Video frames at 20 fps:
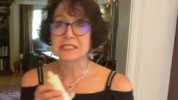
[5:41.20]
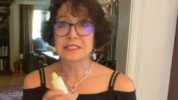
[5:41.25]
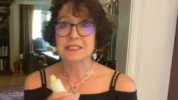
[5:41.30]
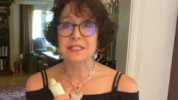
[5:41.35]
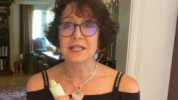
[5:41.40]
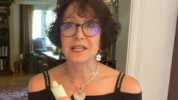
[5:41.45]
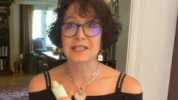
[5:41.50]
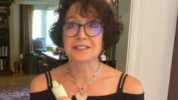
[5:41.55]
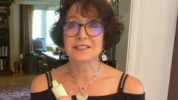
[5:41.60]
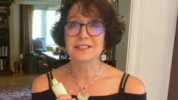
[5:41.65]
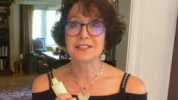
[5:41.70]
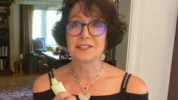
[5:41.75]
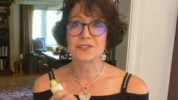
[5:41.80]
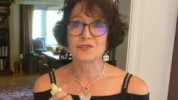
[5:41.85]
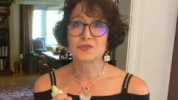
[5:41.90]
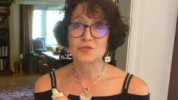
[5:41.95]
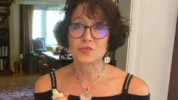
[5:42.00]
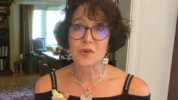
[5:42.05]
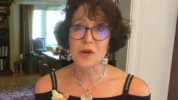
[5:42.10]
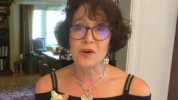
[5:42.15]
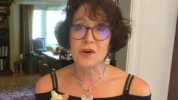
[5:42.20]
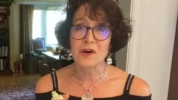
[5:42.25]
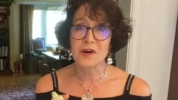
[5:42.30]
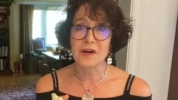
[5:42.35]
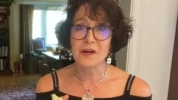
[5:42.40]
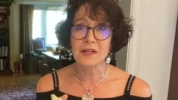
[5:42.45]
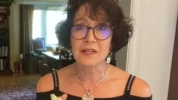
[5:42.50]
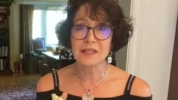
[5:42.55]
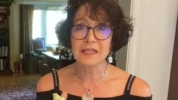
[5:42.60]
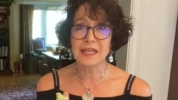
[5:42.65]
slices,
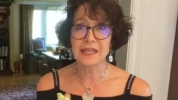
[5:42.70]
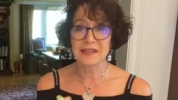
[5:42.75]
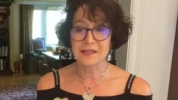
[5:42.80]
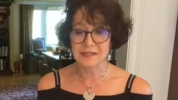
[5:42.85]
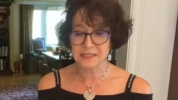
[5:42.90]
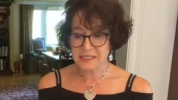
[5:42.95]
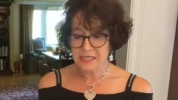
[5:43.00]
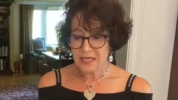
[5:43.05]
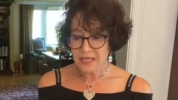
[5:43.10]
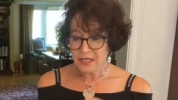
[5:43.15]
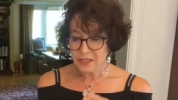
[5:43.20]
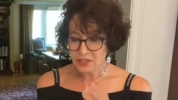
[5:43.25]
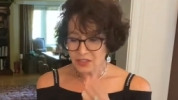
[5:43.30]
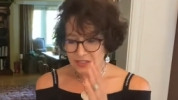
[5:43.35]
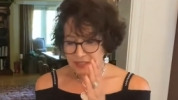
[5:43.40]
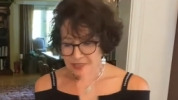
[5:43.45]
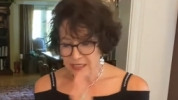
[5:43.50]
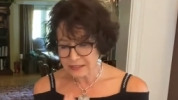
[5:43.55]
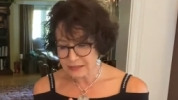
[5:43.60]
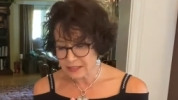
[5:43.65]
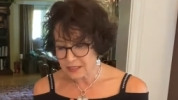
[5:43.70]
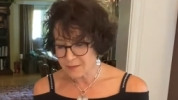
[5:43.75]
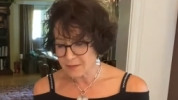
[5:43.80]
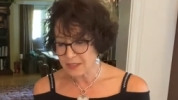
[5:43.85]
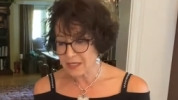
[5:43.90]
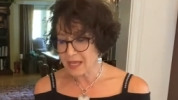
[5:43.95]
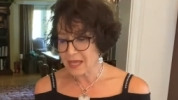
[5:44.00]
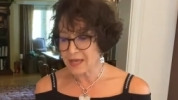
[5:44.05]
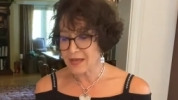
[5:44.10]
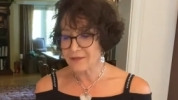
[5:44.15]
raw, and cut them in
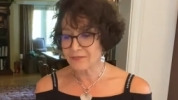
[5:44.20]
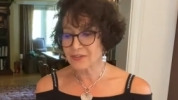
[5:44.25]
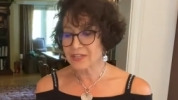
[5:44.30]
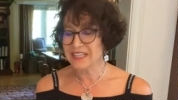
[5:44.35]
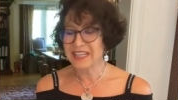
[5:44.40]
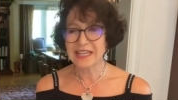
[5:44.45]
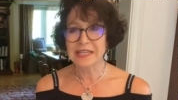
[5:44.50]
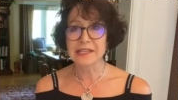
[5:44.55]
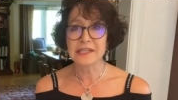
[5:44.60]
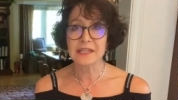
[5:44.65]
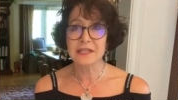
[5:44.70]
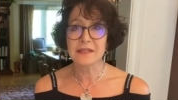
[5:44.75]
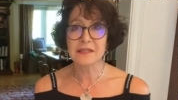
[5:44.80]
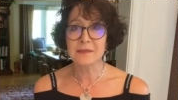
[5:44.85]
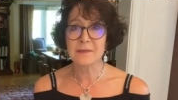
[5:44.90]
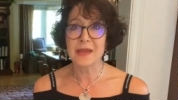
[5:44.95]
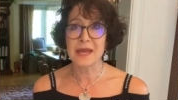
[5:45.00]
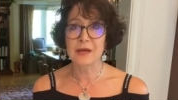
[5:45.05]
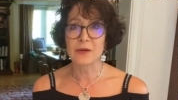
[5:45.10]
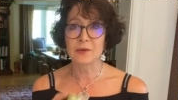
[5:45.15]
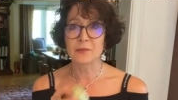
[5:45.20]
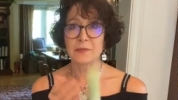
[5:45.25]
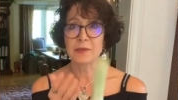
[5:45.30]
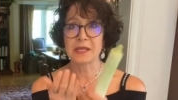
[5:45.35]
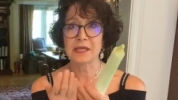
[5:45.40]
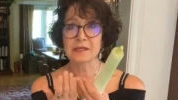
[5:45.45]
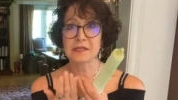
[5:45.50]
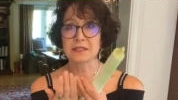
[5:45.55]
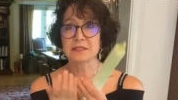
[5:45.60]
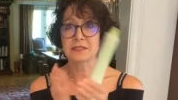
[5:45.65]
half, clean them out,
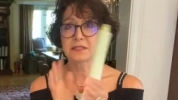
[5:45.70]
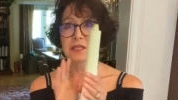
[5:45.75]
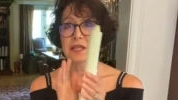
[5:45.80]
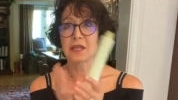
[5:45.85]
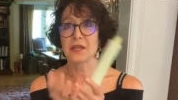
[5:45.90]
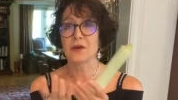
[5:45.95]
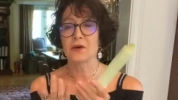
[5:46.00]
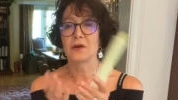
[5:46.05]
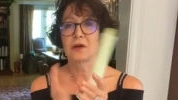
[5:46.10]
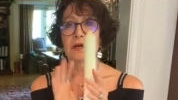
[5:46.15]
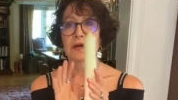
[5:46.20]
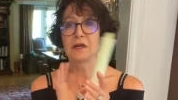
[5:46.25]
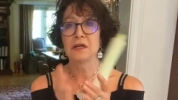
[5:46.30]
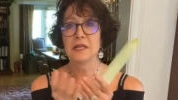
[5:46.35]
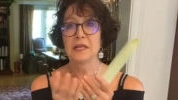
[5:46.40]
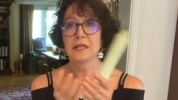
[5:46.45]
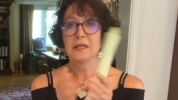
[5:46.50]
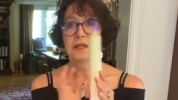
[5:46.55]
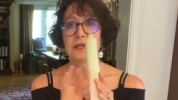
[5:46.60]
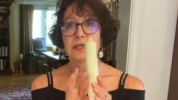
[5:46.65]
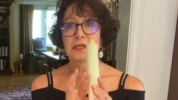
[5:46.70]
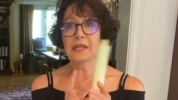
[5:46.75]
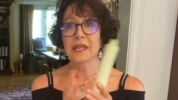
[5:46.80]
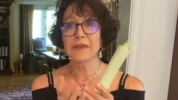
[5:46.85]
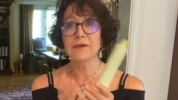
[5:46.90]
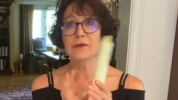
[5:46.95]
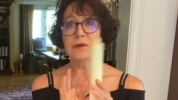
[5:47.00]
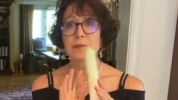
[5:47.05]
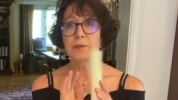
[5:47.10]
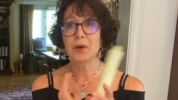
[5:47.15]
because they are
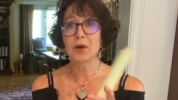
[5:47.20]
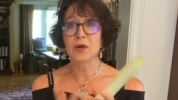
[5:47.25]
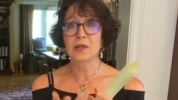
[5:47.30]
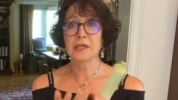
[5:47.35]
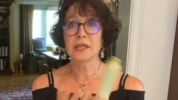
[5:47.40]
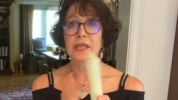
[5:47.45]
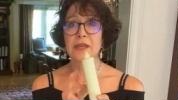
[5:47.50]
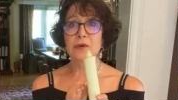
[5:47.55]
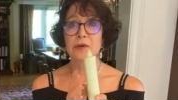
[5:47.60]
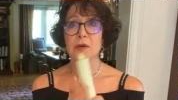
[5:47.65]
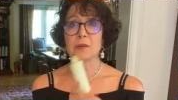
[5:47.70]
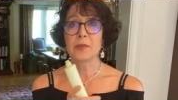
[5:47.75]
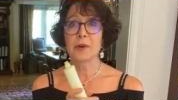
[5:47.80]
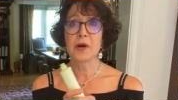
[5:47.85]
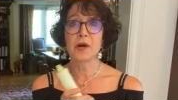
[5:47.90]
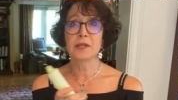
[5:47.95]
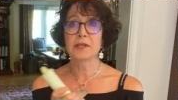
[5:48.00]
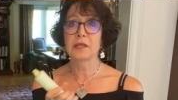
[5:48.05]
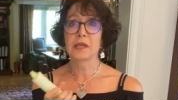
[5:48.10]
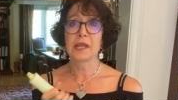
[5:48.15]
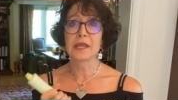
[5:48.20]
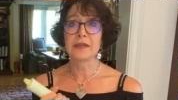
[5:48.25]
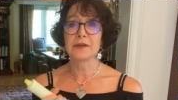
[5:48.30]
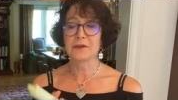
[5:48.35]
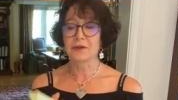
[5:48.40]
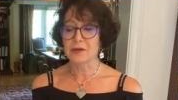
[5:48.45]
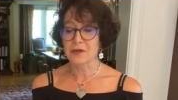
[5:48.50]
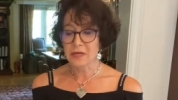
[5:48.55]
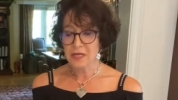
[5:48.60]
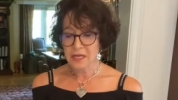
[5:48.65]
layer upon layer upon
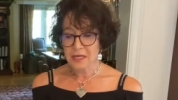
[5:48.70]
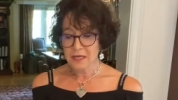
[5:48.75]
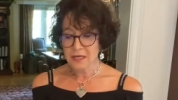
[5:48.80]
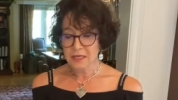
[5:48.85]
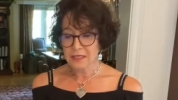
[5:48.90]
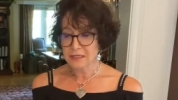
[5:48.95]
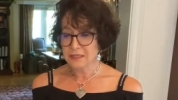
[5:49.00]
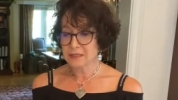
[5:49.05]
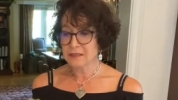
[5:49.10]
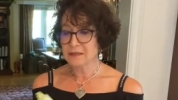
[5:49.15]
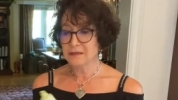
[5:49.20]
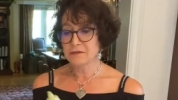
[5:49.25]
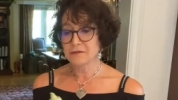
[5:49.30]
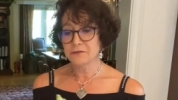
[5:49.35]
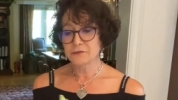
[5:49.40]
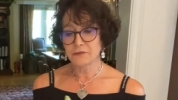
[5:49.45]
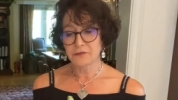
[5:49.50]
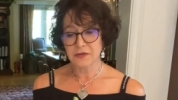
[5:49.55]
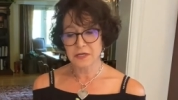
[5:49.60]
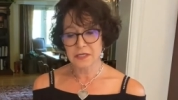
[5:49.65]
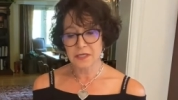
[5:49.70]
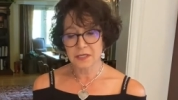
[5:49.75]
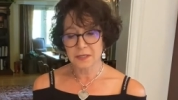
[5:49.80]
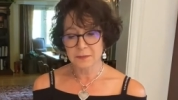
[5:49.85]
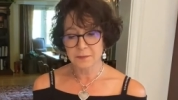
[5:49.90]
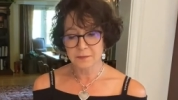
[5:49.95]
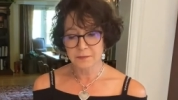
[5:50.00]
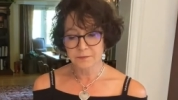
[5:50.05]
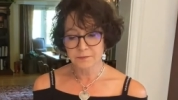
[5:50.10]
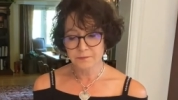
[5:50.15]
layer of
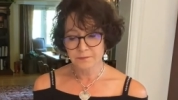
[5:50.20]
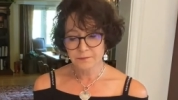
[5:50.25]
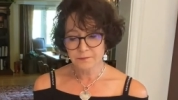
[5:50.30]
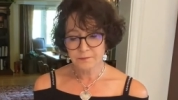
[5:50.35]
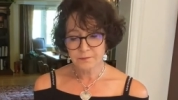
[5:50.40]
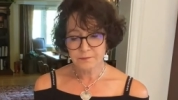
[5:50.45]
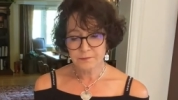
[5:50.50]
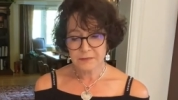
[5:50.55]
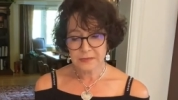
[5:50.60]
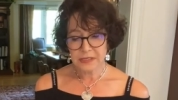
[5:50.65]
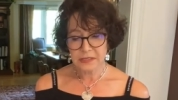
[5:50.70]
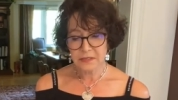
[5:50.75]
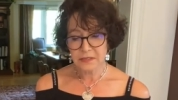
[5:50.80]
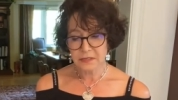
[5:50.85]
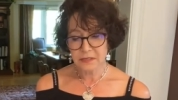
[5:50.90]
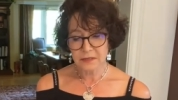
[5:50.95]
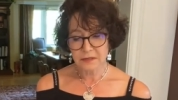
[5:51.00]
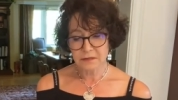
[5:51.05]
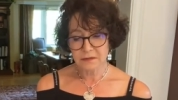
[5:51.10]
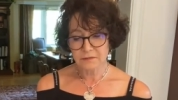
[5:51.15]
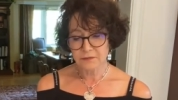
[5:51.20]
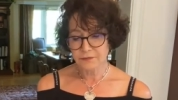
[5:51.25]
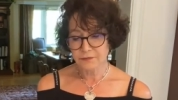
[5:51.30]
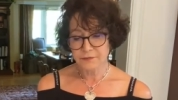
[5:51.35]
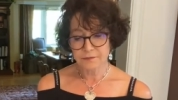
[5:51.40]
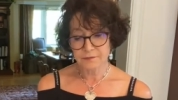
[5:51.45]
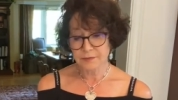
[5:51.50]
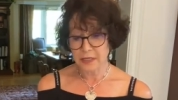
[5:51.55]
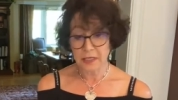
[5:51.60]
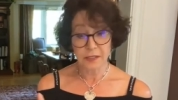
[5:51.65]
um, uh,
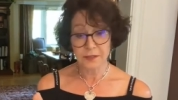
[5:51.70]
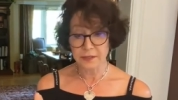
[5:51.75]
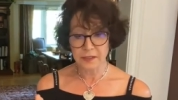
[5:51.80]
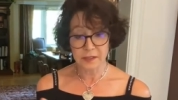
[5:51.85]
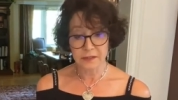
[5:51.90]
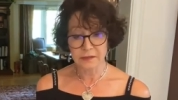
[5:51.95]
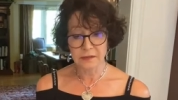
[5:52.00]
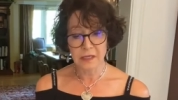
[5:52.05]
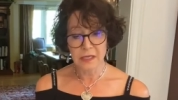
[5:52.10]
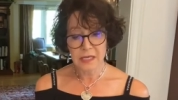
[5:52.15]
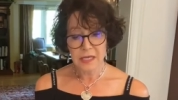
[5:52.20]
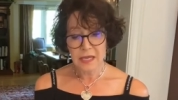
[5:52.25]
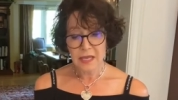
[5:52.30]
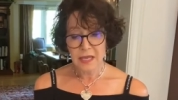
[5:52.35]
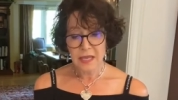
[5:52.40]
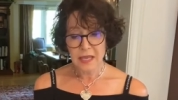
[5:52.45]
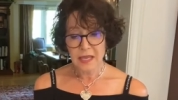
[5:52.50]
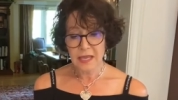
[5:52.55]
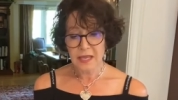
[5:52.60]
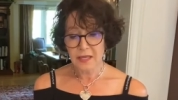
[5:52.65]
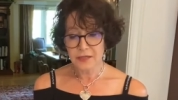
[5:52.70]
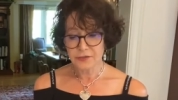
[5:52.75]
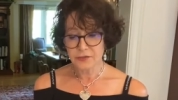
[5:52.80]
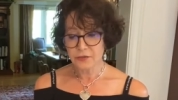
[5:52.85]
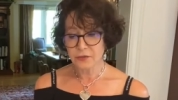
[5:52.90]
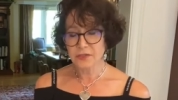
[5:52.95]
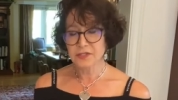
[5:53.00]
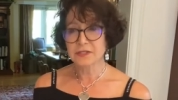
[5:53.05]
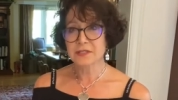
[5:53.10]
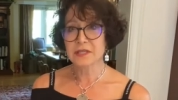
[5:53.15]
onion. And you
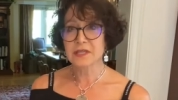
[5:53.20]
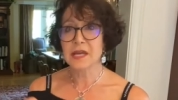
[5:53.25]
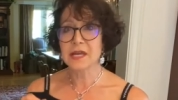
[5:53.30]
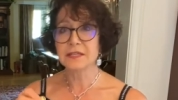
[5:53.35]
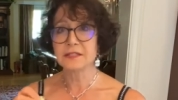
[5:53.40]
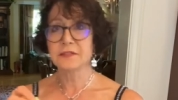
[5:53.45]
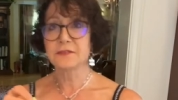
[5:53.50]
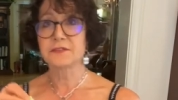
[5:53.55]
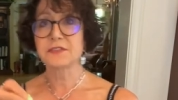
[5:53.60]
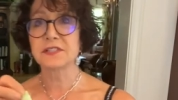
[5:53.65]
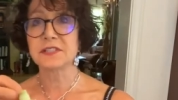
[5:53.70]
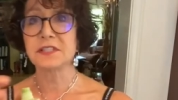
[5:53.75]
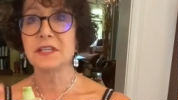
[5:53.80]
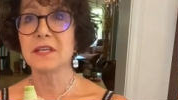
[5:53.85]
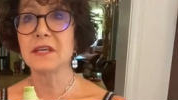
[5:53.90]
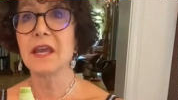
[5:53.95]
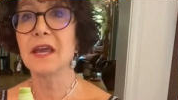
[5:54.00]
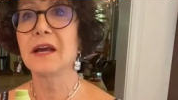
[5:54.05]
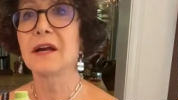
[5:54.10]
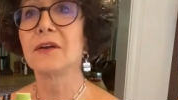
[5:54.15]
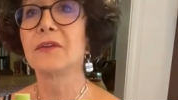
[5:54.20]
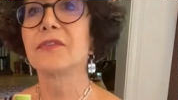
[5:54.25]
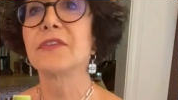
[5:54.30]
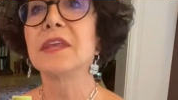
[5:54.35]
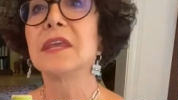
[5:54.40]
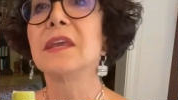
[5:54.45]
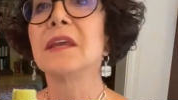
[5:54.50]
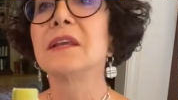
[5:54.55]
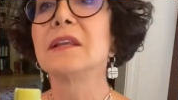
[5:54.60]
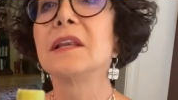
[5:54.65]
can kind of see how
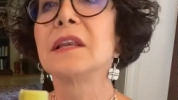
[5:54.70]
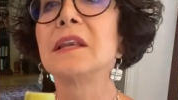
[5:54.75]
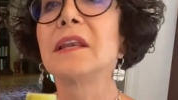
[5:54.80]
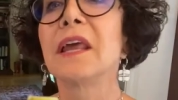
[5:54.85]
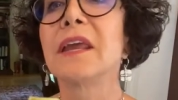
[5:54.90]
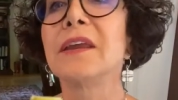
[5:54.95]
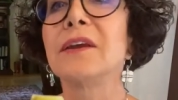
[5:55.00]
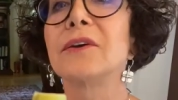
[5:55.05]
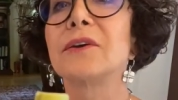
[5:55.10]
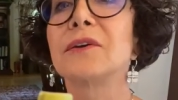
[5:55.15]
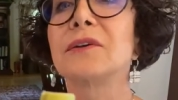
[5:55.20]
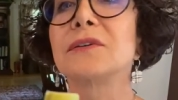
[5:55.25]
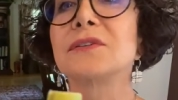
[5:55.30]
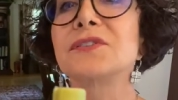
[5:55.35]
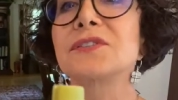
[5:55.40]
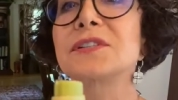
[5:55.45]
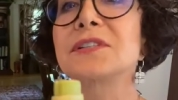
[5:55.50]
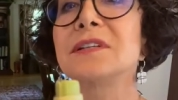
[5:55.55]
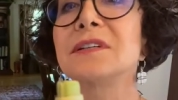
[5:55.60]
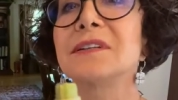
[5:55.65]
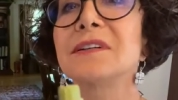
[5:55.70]
the layers